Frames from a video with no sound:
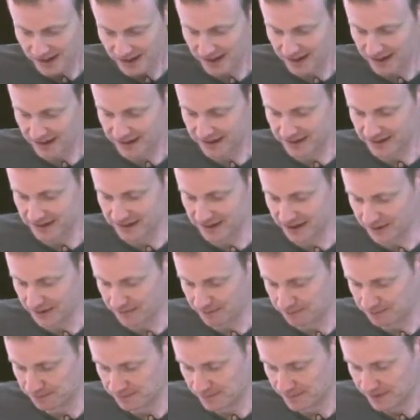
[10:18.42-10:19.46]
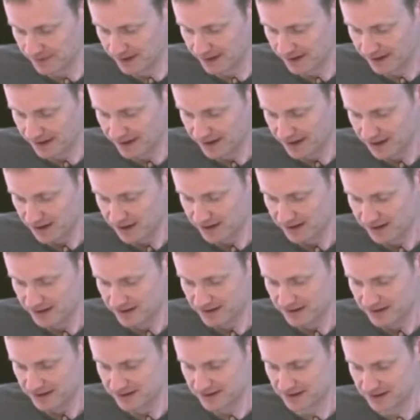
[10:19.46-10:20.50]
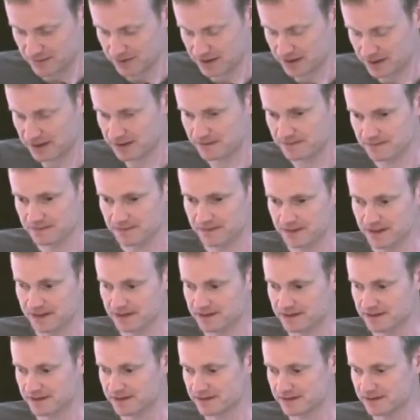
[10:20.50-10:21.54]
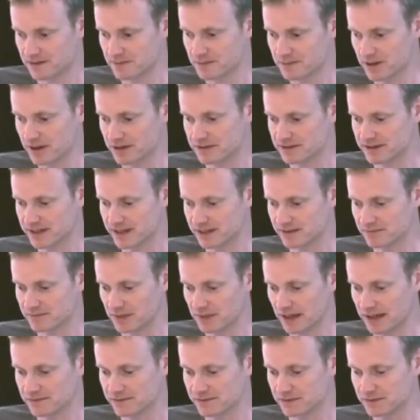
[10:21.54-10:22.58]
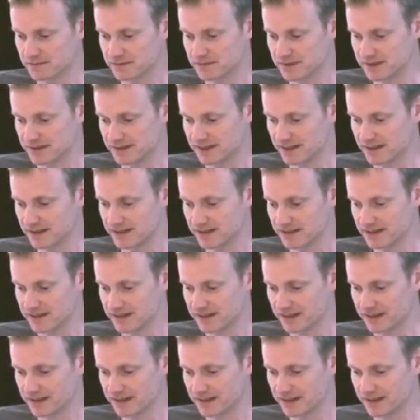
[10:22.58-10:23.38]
And some of the Drupal hosting platforms like